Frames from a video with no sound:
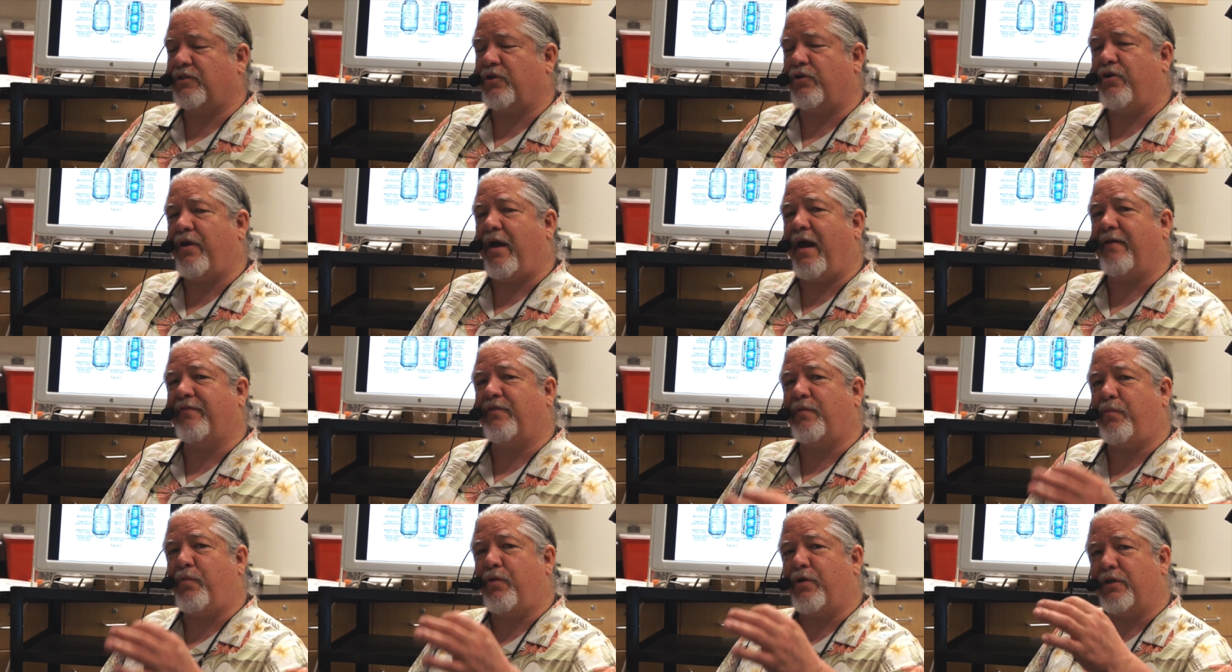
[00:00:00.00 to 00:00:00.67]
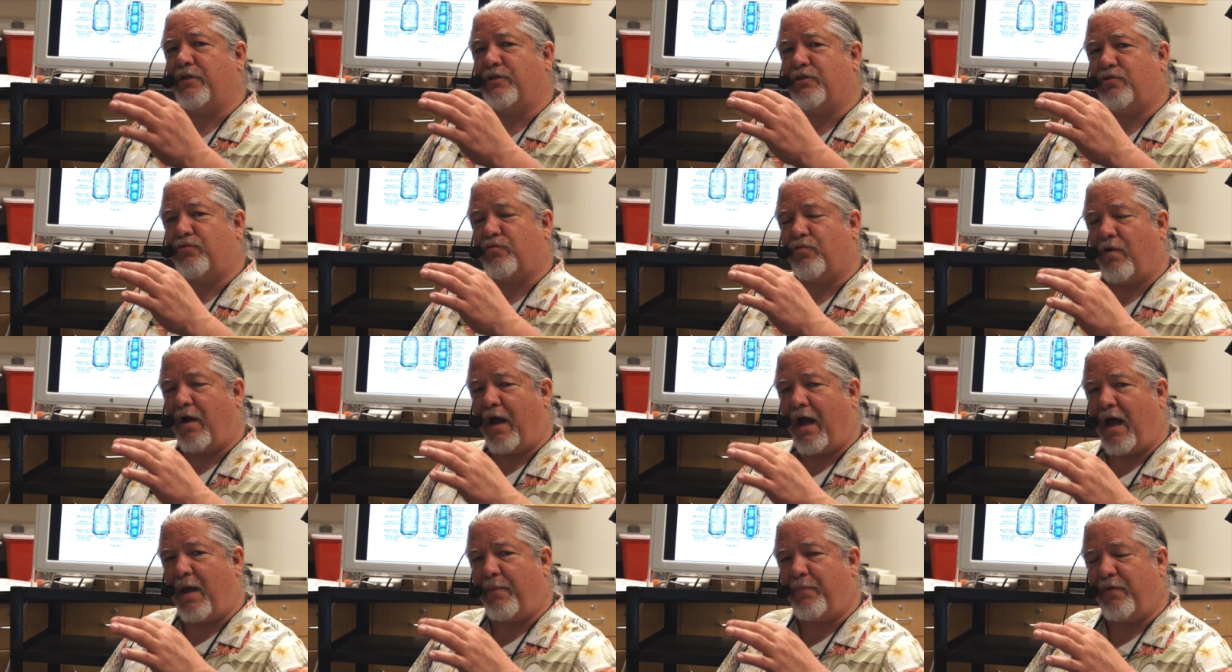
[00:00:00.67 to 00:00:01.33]
And so you have to put a
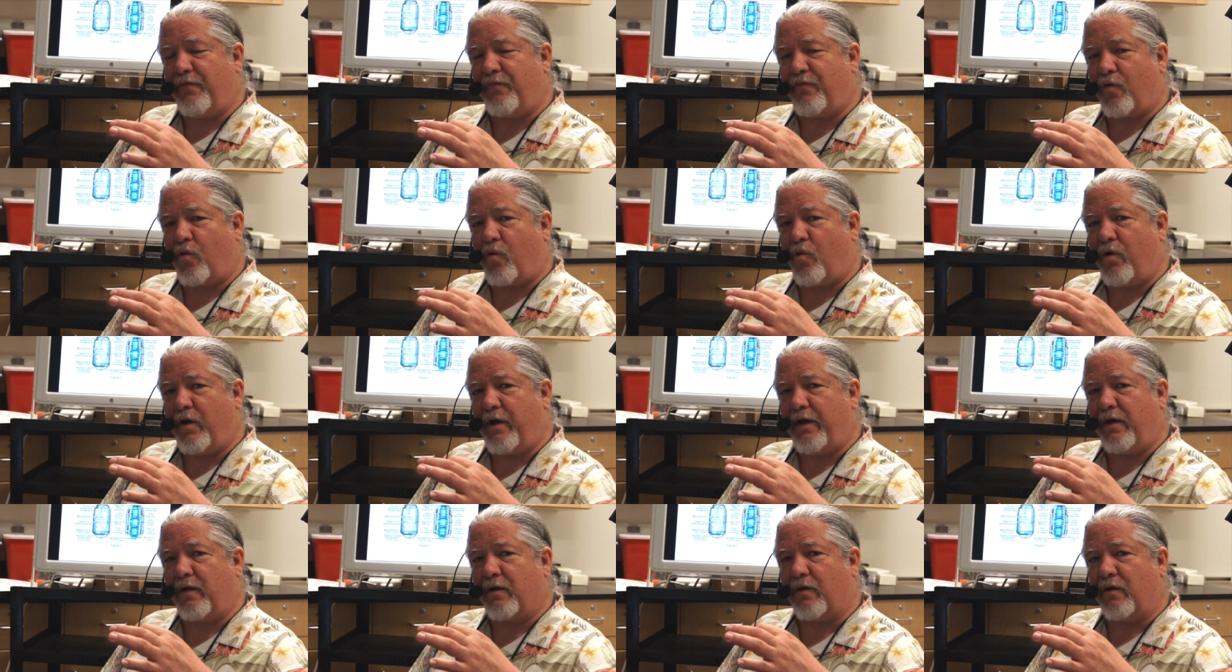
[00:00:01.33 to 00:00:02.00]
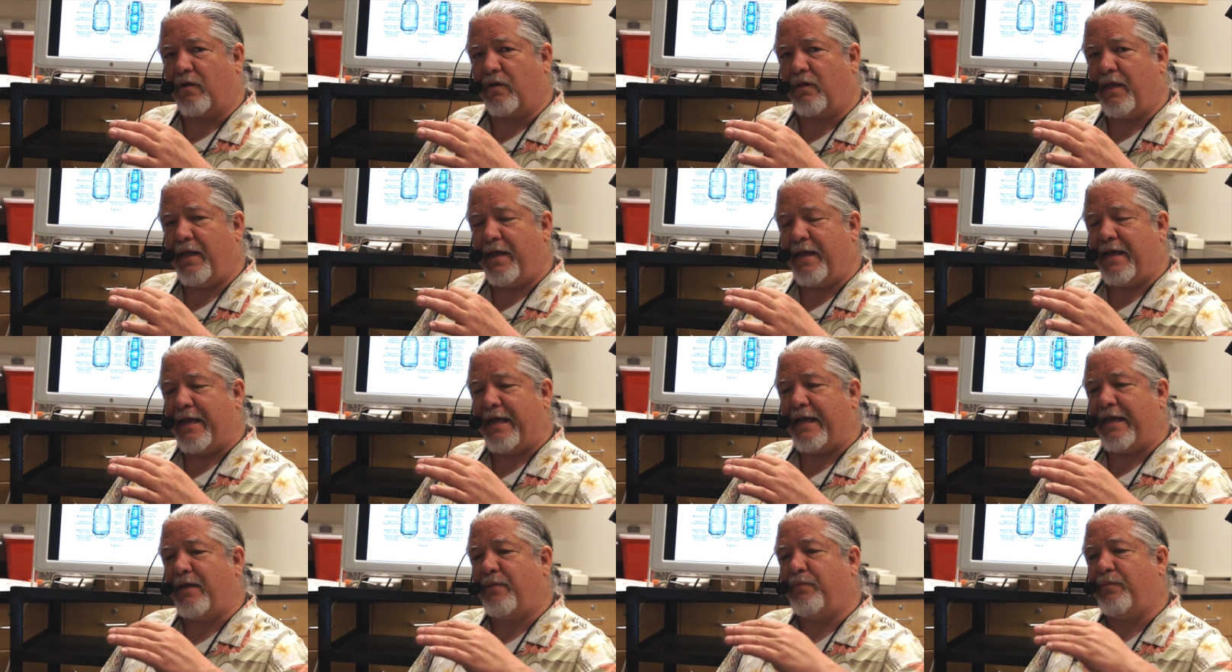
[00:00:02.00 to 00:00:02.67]
drop of oil
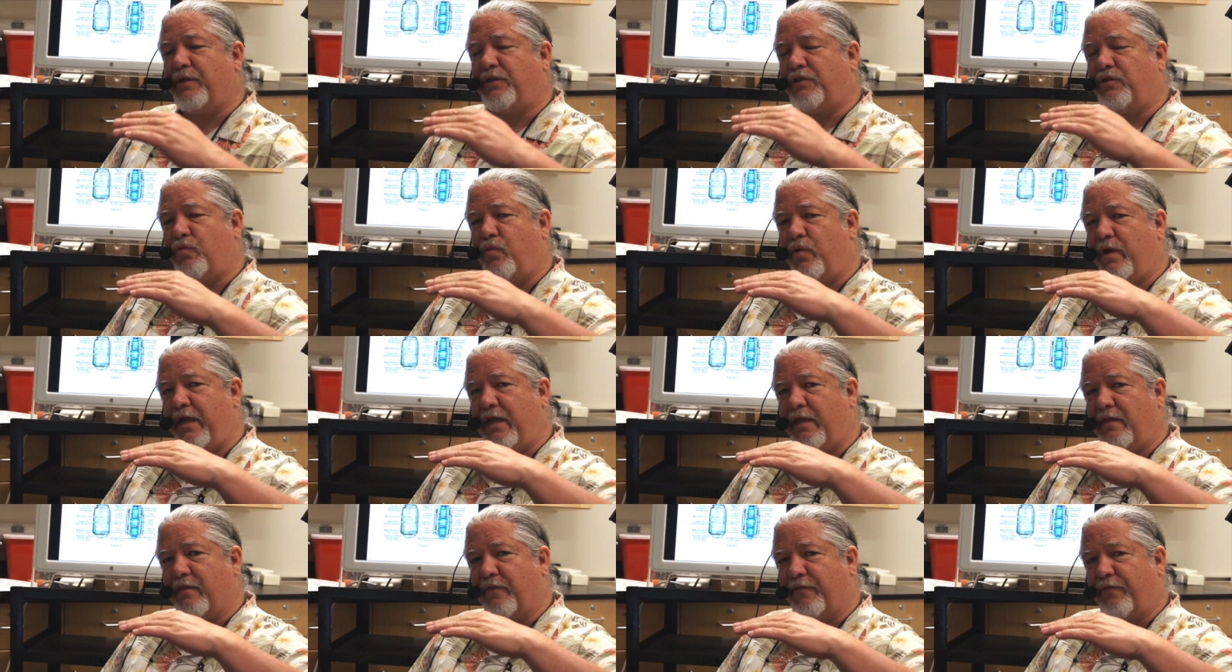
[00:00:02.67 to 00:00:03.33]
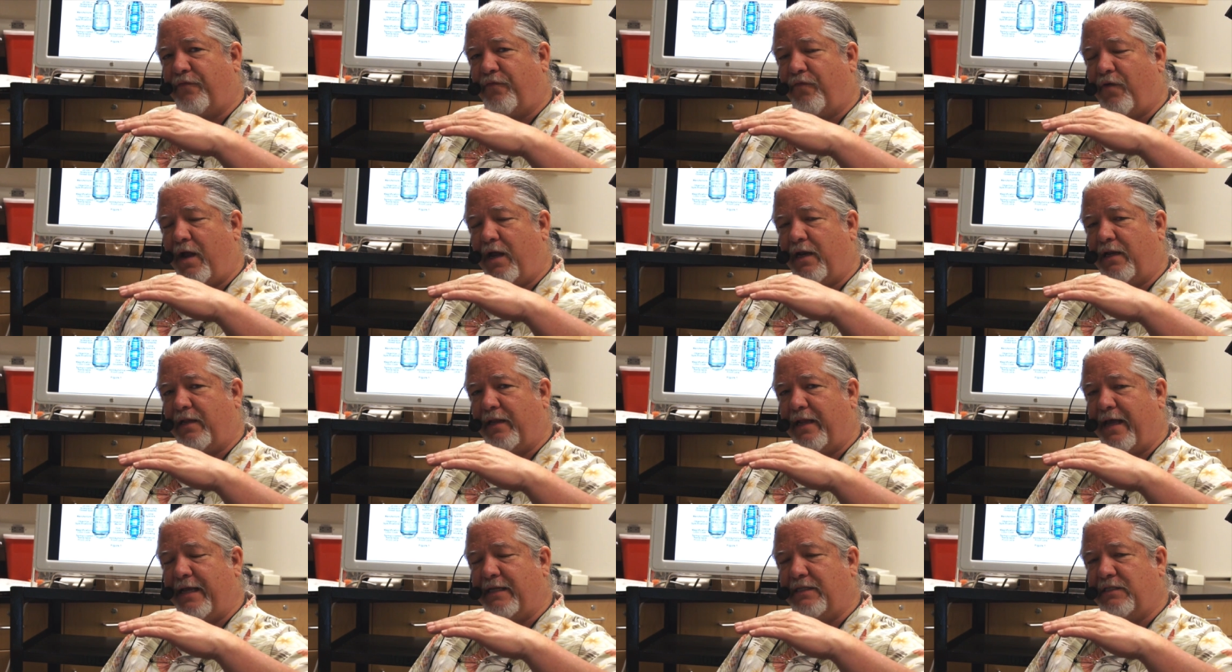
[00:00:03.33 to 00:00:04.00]
in between the
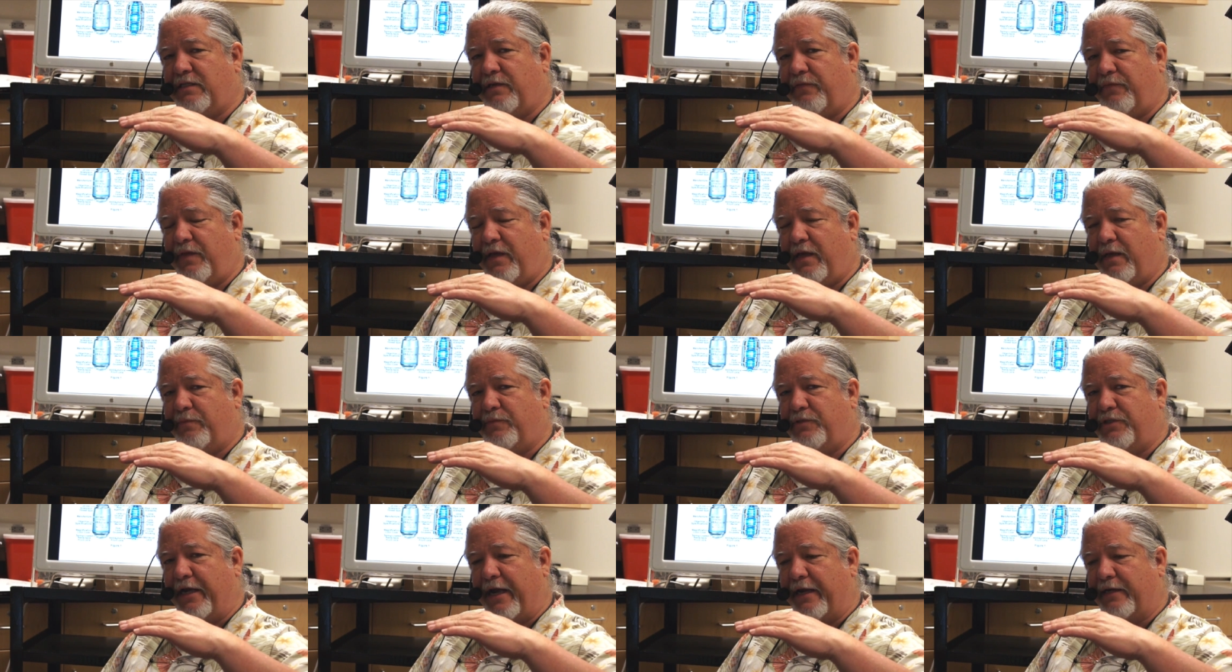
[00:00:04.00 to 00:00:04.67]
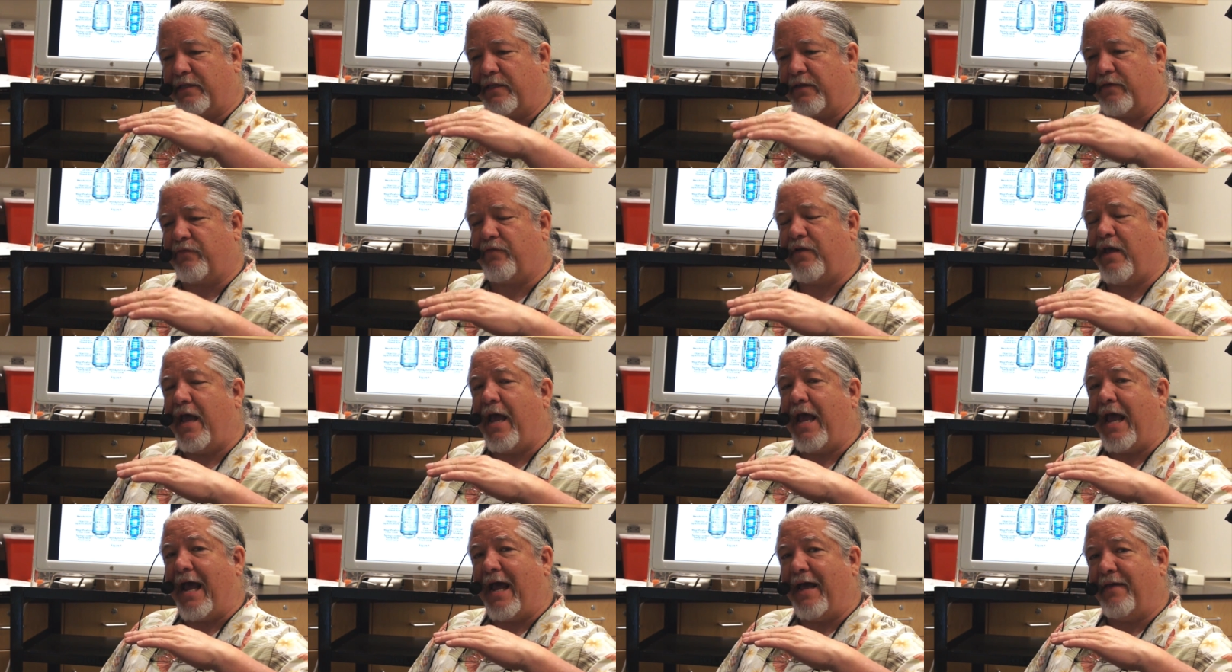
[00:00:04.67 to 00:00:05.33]
front lens of the
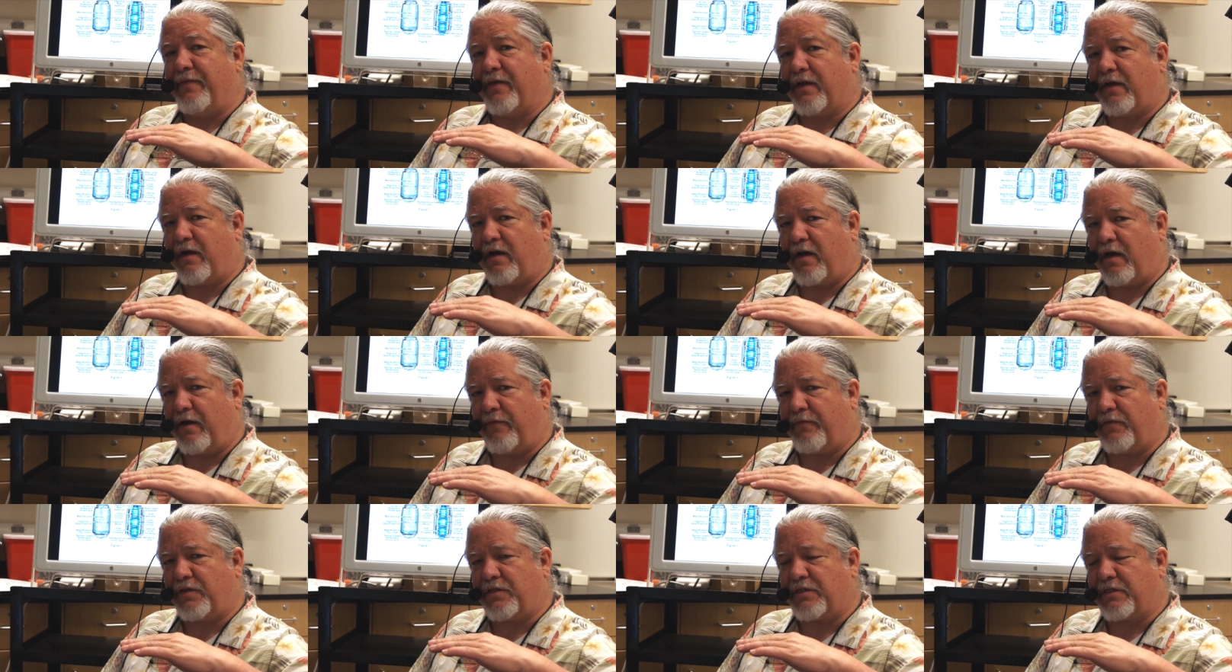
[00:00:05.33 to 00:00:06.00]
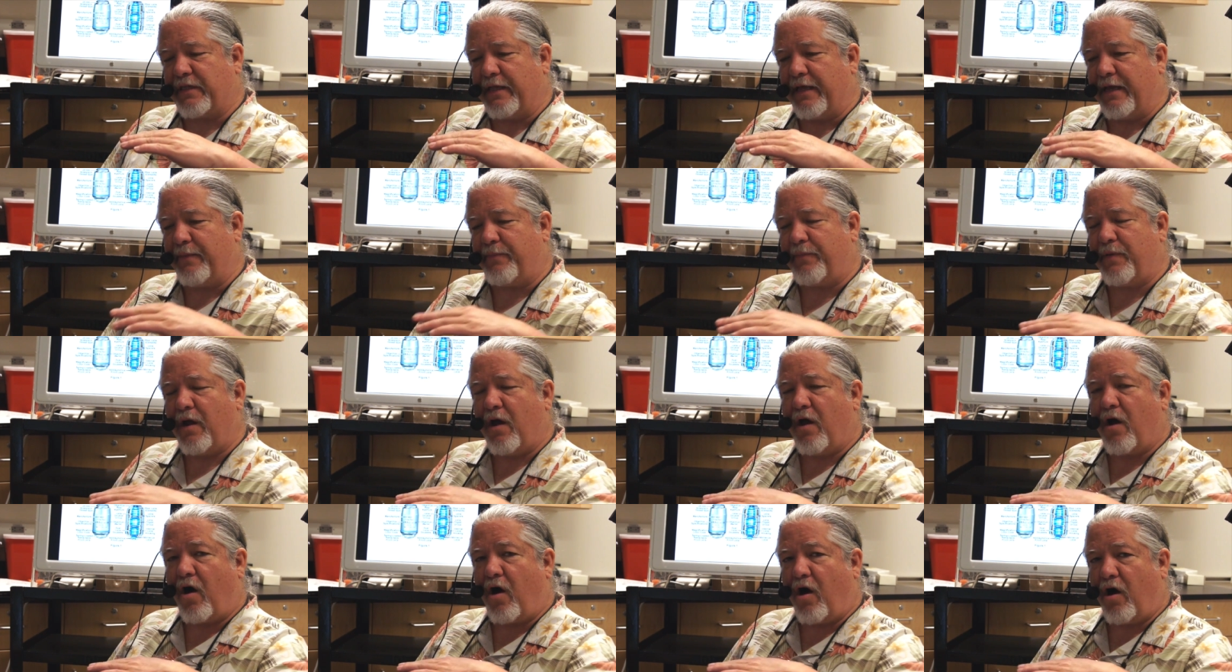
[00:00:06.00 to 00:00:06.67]
objective and the cover
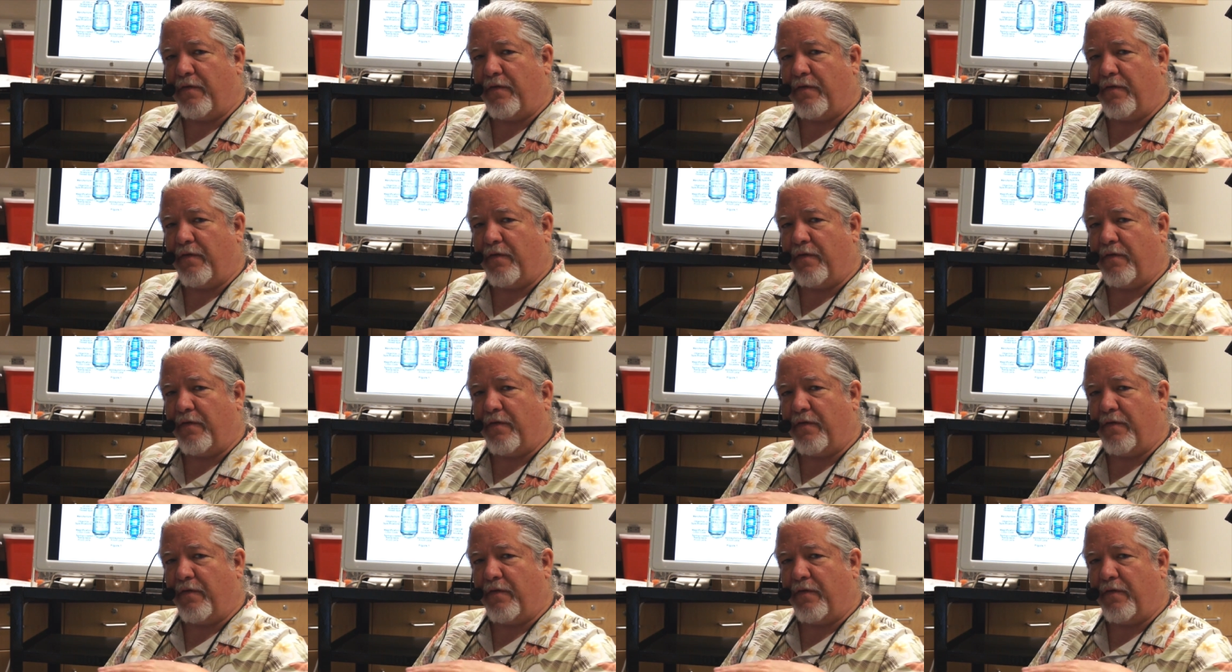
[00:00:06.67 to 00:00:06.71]
slip